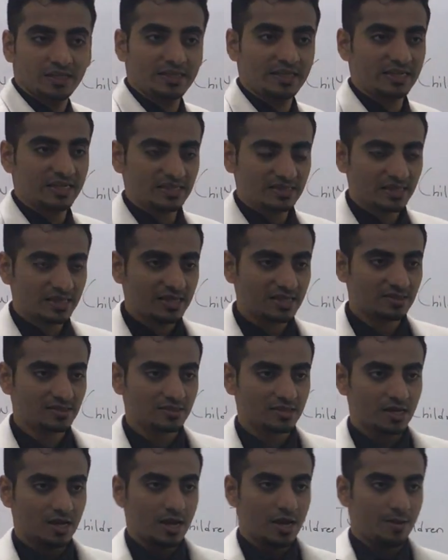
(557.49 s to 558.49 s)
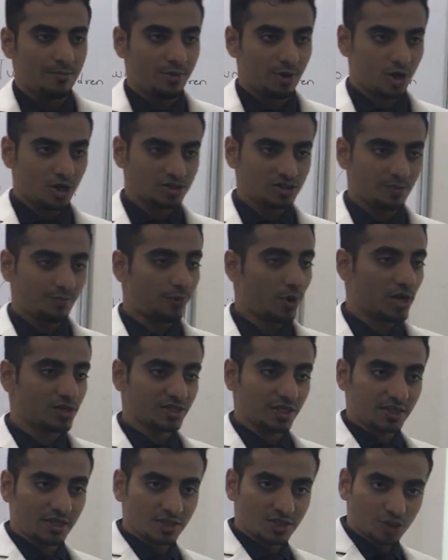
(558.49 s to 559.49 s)
The reason is because the
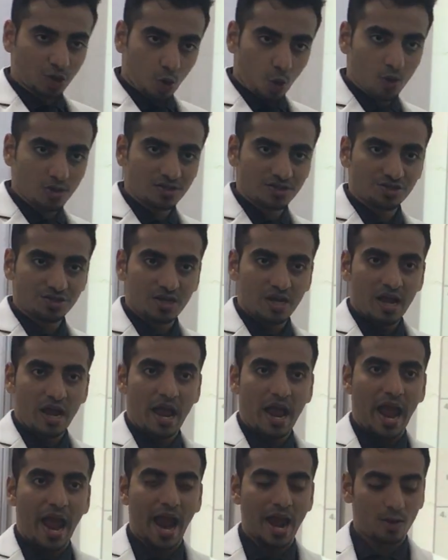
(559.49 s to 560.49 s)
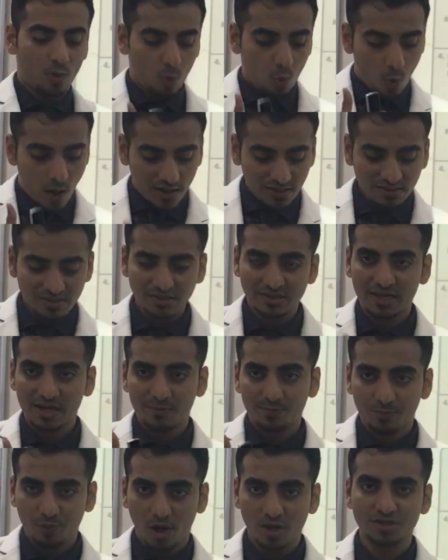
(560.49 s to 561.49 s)
project is closed, and once
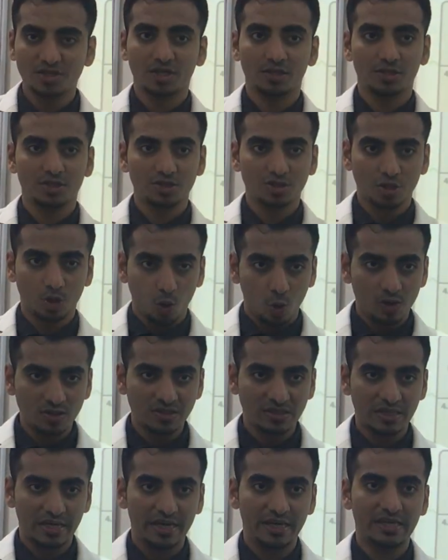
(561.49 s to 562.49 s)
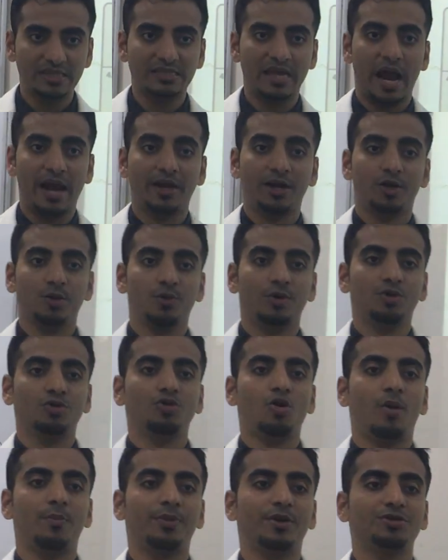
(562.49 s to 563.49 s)
that project is closed, it is handed over to
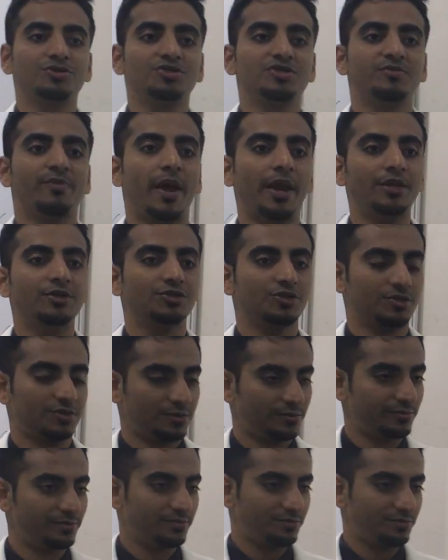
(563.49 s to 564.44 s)
the operations manager.